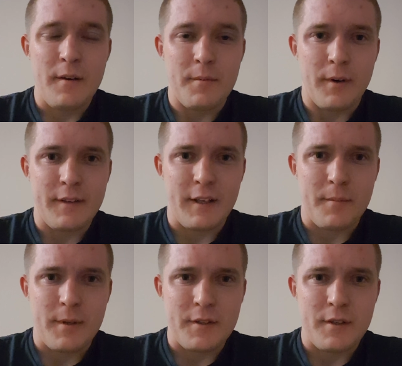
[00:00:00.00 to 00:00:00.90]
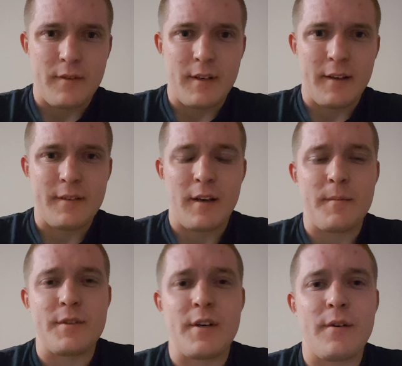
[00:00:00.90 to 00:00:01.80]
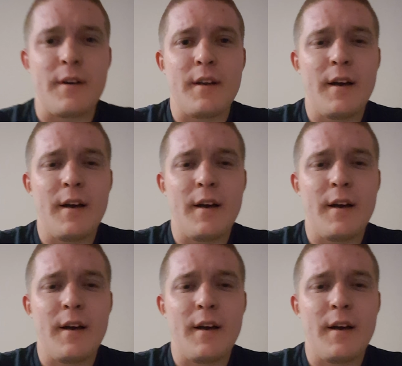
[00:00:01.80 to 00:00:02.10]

probably take a picture of it next time and show it.